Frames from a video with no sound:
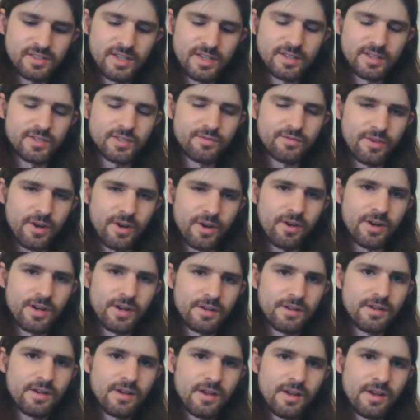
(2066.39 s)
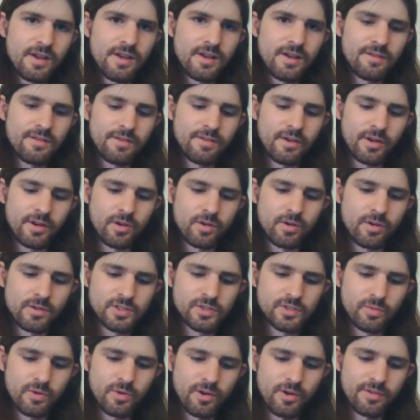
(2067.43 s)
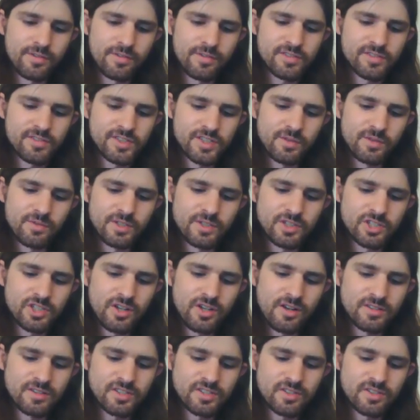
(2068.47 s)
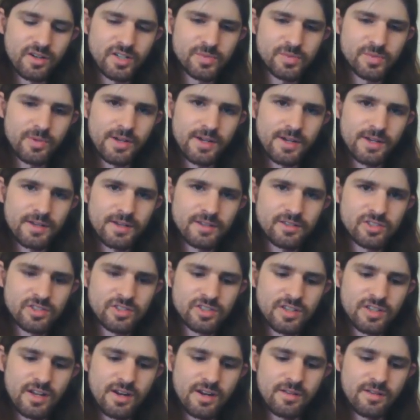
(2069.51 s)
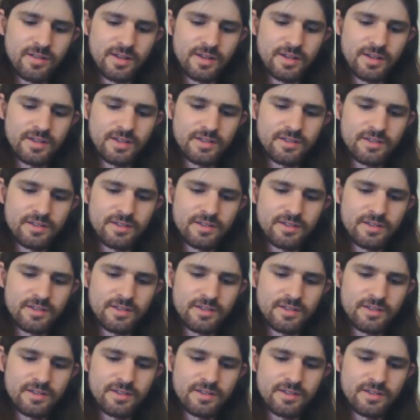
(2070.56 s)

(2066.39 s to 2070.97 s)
It sounds very, very Holdsworth. So when Sean starts playing, it's just kind of